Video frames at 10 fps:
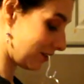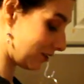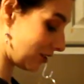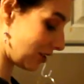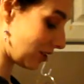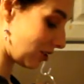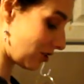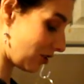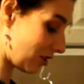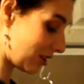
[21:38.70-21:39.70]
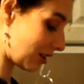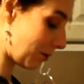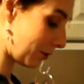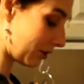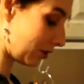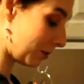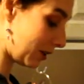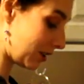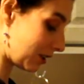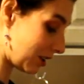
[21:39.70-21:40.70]
Just gonna stir this up a little
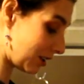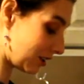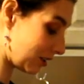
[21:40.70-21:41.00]
bit.